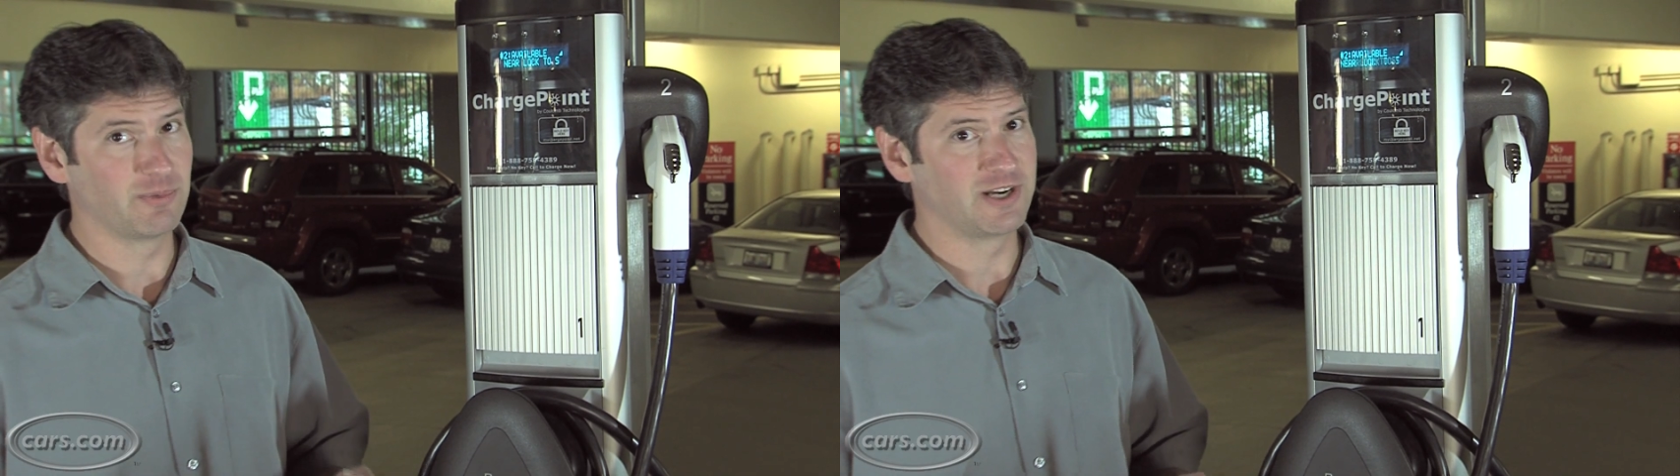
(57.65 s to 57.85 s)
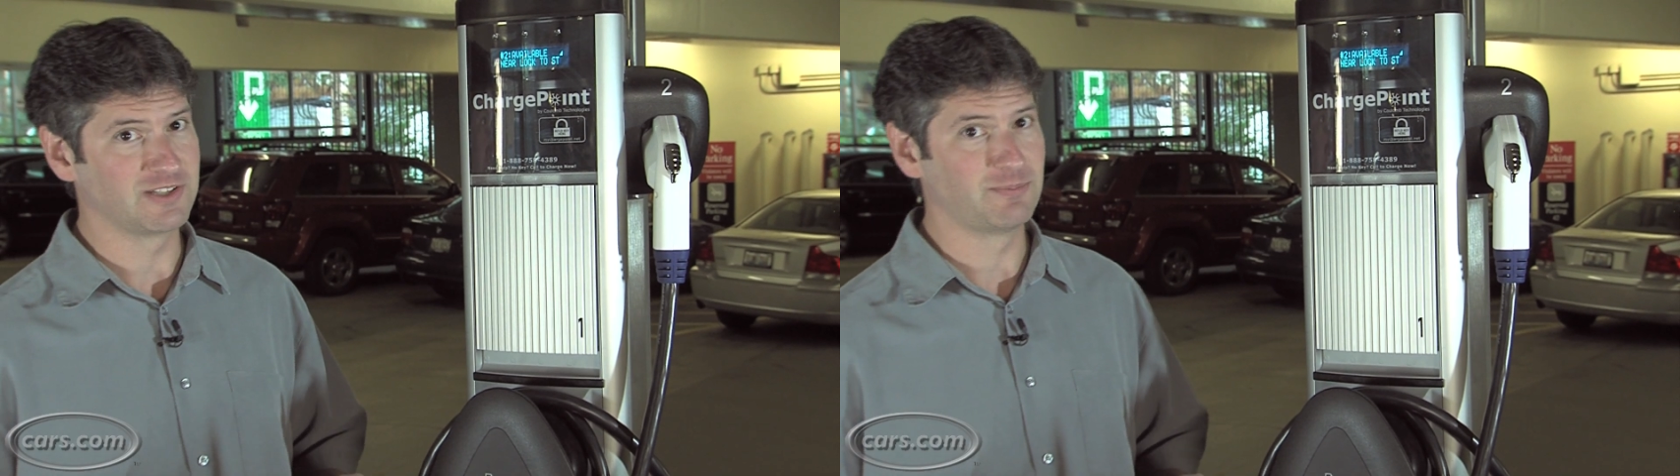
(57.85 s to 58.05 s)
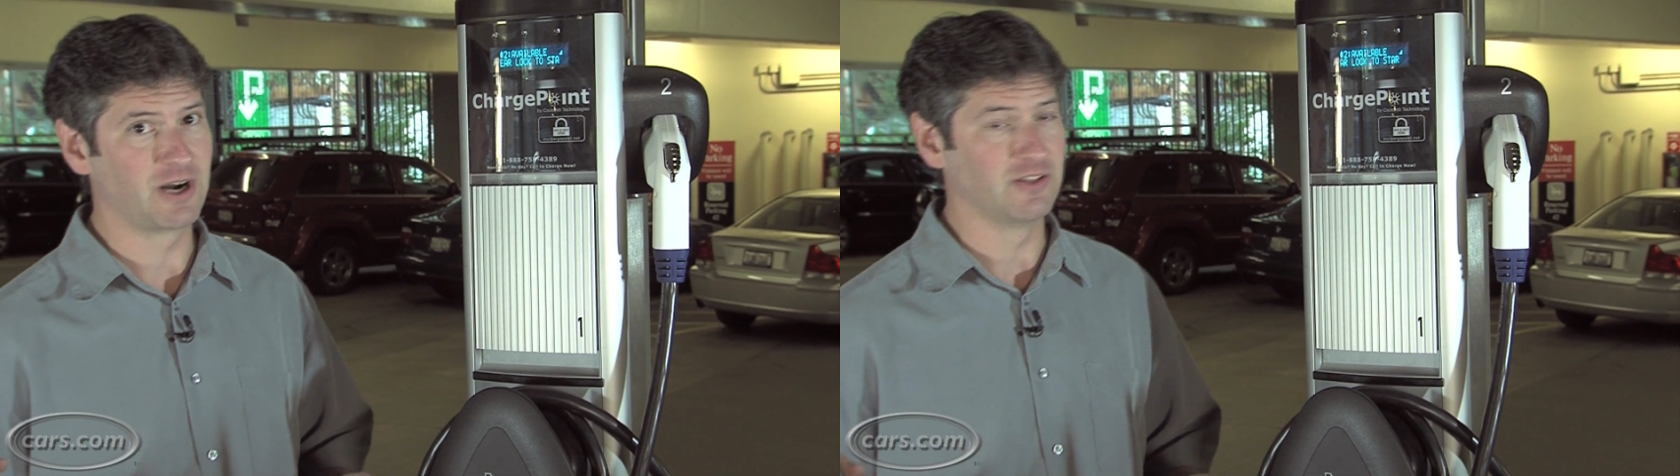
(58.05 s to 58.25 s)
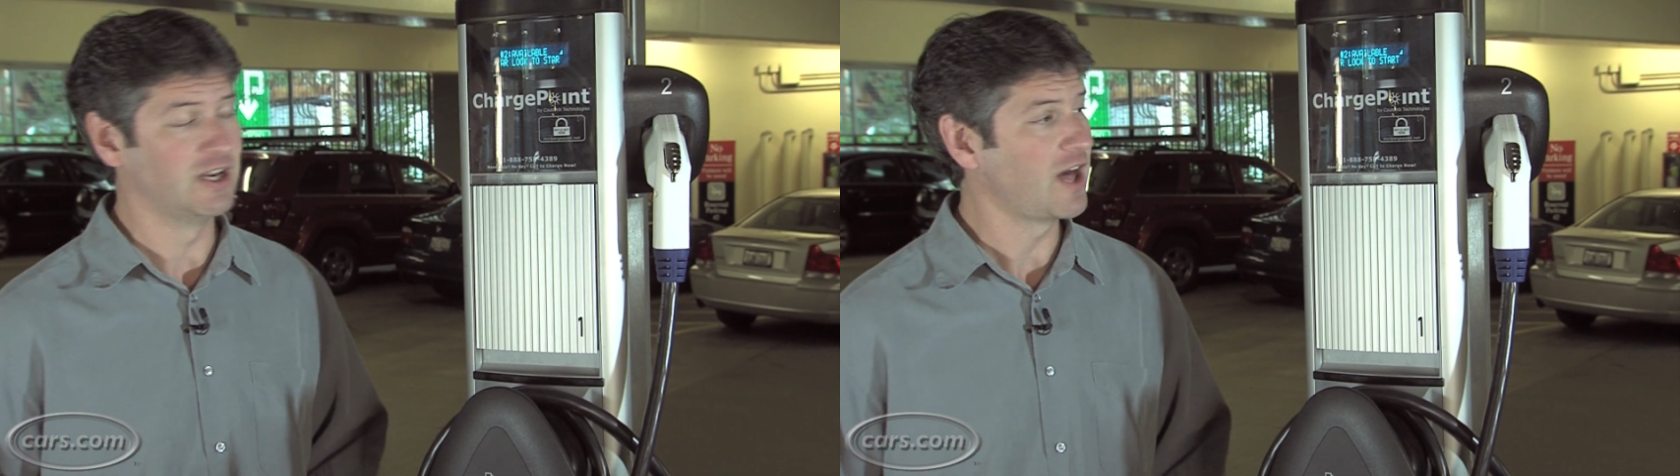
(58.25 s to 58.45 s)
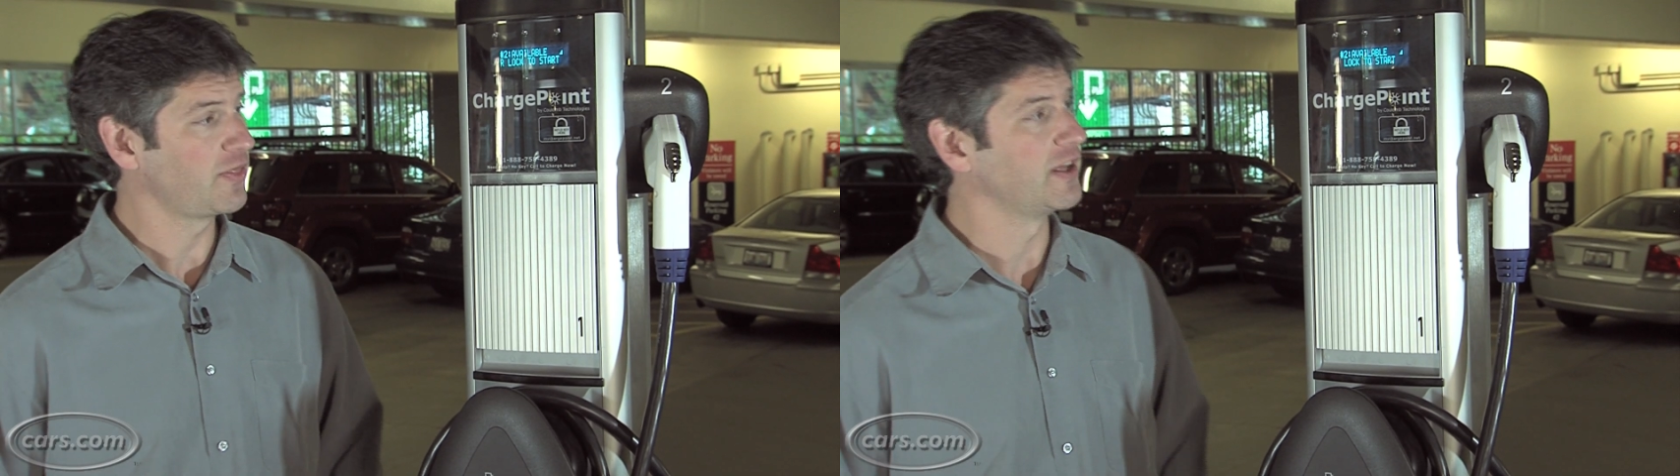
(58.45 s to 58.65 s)
but it's better
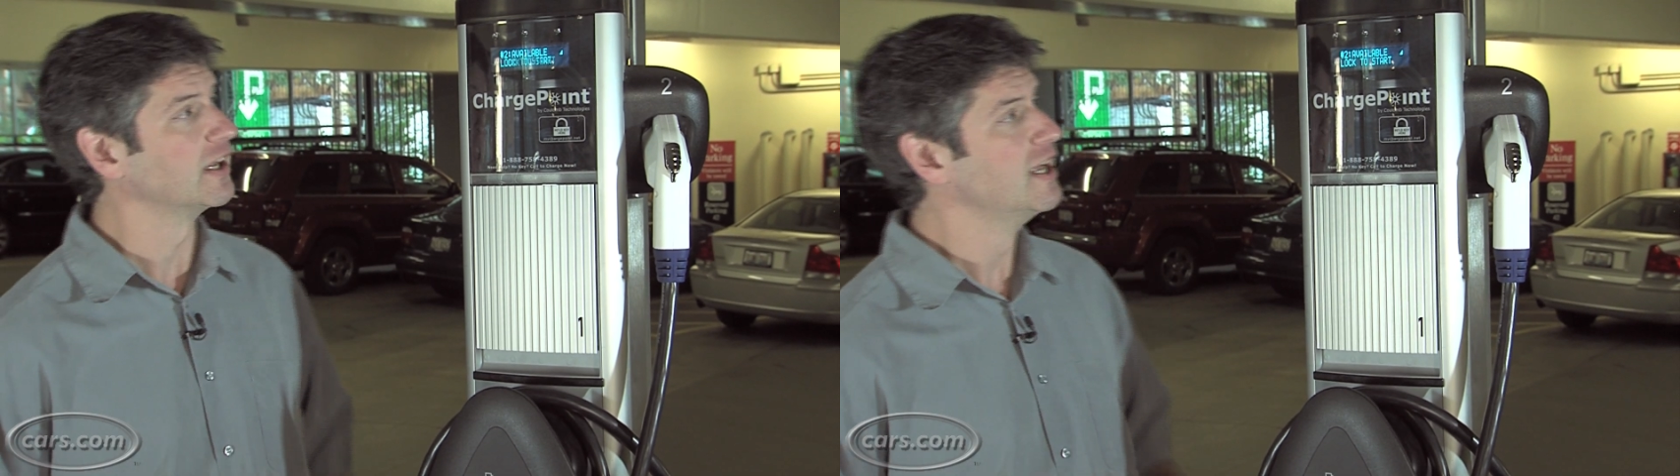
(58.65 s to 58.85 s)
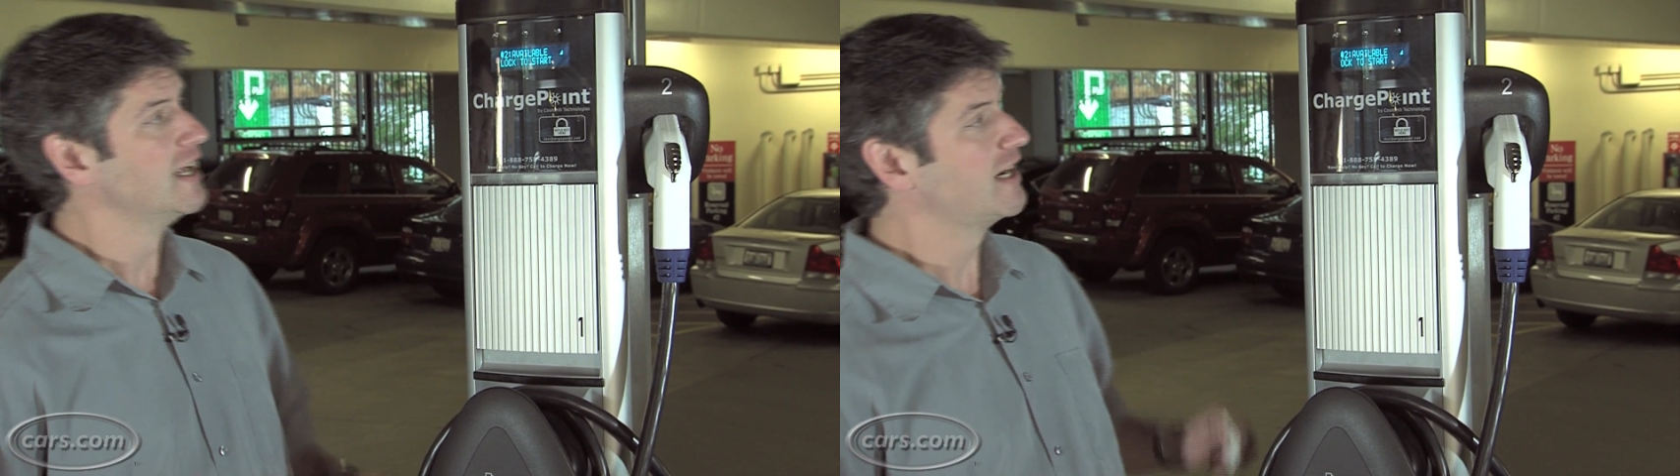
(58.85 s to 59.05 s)
than nothing.